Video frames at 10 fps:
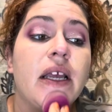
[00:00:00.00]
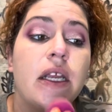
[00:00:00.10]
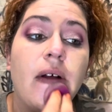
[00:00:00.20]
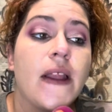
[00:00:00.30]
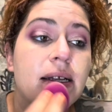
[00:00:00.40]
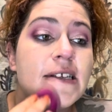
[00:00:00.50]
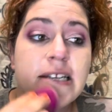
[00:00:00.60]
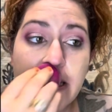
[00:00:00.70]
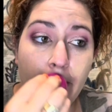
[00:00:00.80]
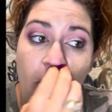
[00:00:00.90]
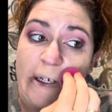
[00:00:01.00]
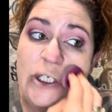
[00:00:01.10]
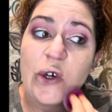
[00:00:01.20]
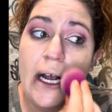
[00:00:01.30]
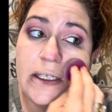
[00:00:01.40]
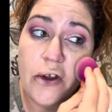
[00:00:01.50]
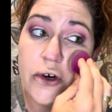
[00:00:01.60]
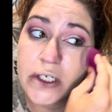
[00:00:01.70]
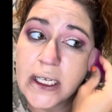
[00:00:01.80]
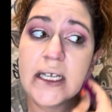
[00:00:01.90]
You know, lots of tinted
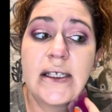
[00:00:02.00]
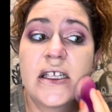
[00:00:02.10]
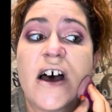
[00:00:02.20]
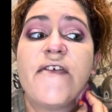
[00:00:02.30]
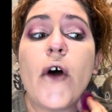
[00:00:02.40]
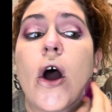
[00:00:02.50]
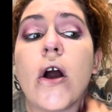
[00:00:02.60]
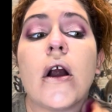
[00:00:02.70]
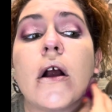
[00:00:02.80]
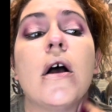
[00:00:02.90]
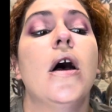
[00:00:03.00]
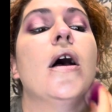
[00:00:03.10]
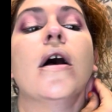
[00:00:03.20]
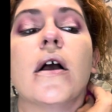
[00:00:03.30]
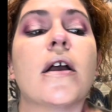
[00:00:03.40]
moisturizers and stuff are uh,